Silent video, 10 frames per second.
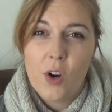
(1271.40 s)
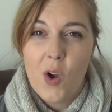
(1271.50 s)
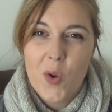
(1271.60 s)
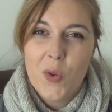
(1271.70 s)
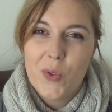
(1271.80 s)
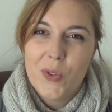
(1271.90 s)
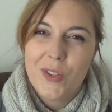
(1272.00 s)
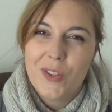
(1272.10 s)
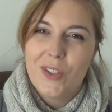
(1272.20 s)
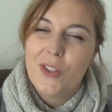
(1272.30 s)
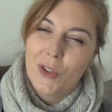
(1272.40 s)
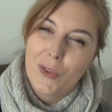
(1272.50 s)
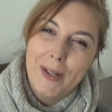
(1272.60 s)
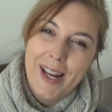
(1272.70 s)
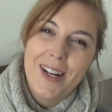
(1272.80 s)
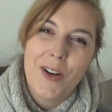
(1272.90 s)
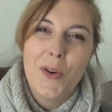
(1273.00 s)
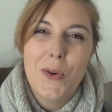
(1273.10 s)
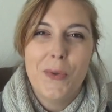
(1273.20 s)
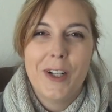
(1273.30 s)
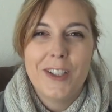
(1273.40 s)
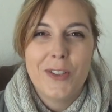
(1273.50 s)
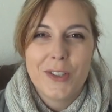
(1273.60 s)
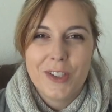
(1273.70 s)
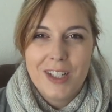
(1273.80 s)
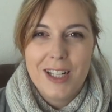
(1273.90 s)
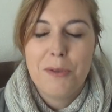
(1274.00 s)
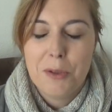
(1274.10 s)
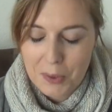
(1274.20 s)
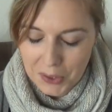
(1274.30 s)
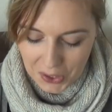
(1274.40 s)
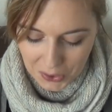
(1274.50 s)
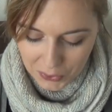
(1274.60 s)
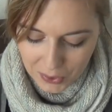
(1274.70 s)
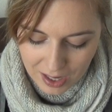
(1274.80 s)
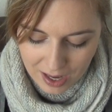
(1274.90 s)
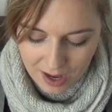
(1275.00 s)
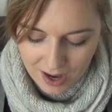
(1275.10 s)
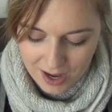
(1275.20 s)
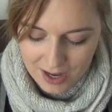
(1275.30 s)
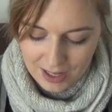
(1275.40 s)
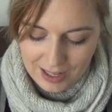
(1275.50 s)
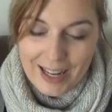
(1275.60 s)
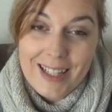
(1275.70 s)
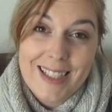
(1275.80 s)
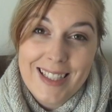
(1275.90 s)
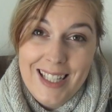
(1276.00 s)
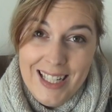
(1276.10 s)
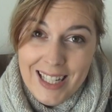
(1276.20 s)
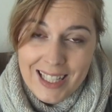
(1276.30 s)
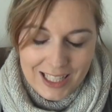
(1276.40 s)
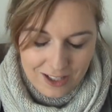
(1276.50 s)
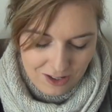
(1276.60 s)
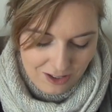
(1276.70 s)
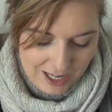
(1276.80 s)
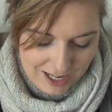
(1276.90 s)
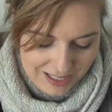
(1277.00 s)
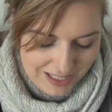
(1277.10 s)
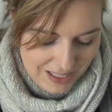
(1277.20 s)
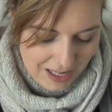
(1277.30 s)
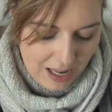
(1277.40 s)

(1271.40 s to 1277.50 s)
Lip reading: hole, to create a hole where your sleeves will go, like a steek they call that.